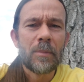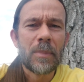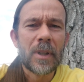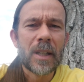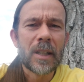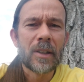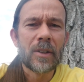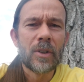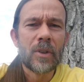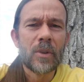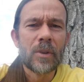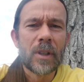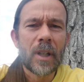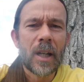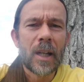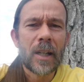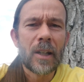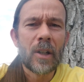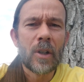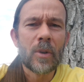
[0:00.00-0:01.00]
Being a new
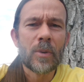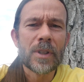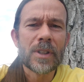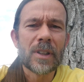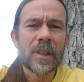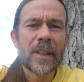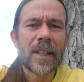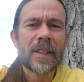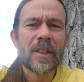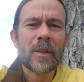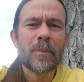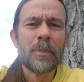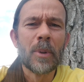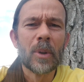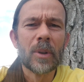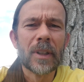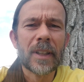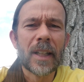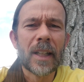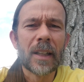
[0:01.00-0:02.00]
guy always led to
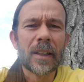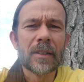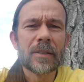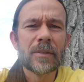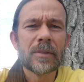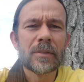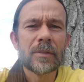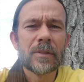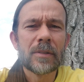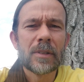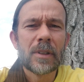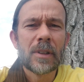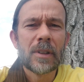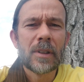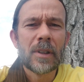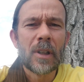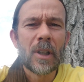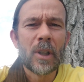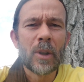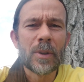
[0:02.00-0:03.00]
bullying,
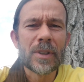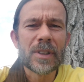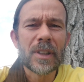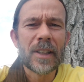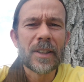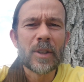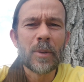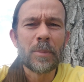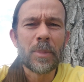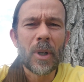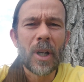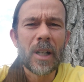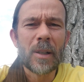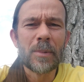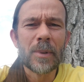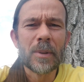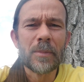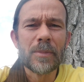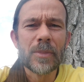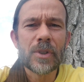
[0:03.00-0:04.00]
always led to
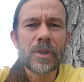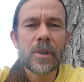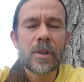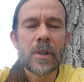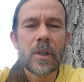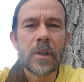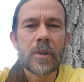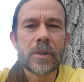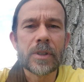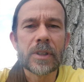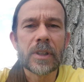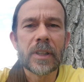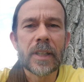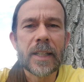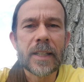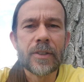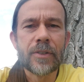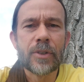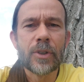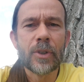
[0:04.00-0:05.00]
problems, always
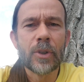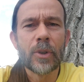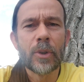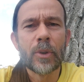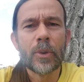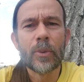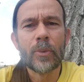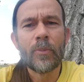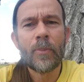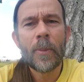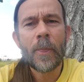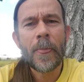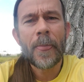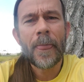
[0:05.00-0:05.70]
led to